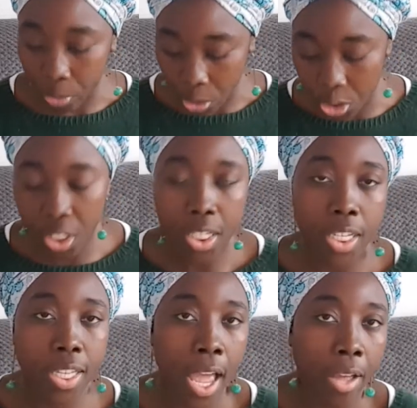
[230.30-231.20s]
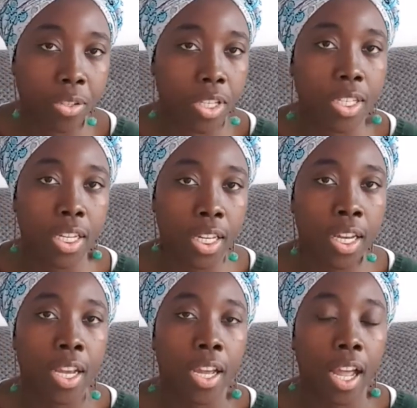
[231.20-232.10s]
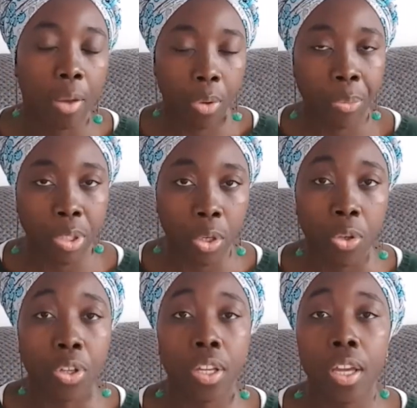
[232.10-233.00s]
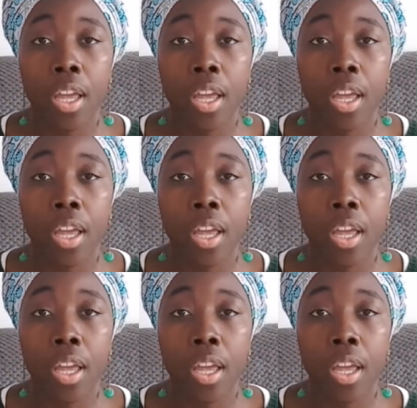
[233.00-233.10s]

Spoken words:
just to test it out to see how it would look